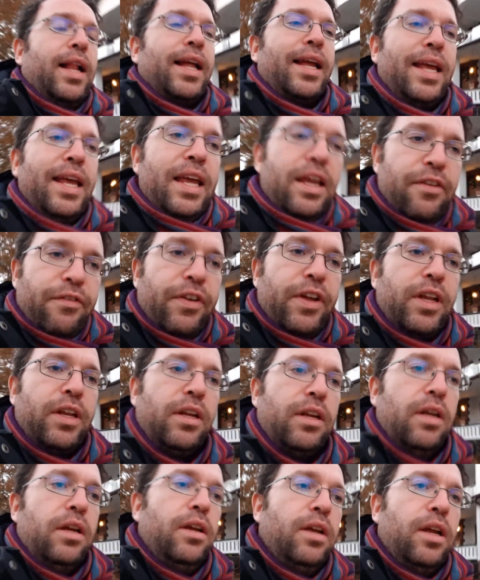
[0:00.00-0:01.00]

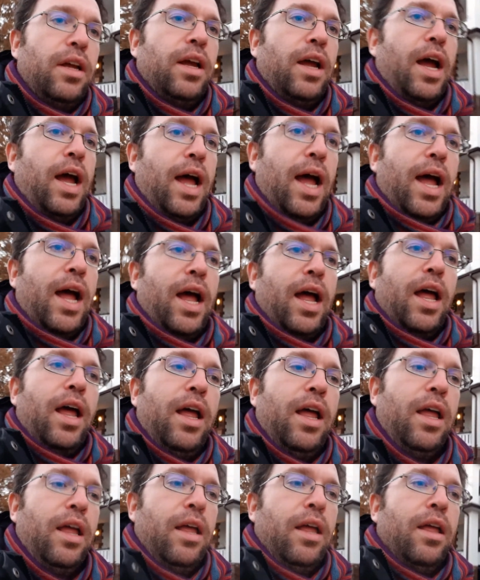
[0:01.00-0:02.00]
Even the
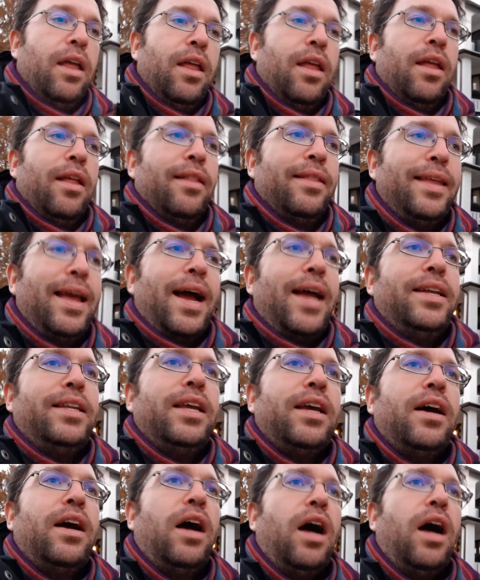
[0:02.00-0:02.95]
idea